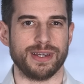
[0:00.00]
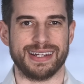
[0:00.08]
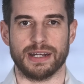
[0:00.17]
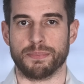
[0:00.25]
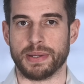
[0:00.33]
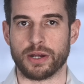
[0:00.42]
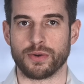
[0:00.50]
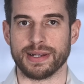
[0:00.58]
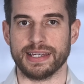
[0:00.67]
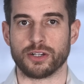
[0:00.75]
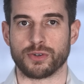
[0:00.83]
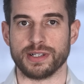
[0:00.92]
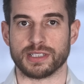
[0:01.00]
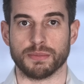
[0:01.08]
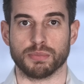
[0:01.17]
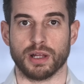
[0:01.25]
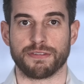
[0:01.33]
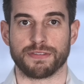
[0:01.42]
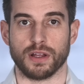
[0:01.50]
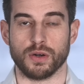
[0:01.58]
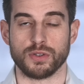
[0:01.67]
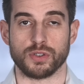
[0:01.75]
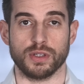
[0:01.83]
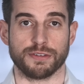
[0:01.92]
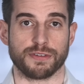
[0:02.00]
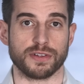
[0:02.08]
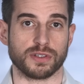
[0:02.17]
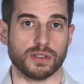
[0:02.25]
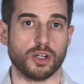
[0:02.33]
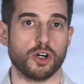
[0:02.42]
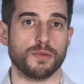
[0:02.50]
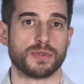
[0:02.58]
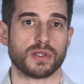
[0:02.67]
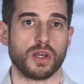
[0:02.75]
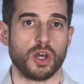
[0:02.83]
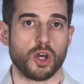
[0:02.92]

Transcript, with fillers: an apparent increase in blood flow to their frontal lobes,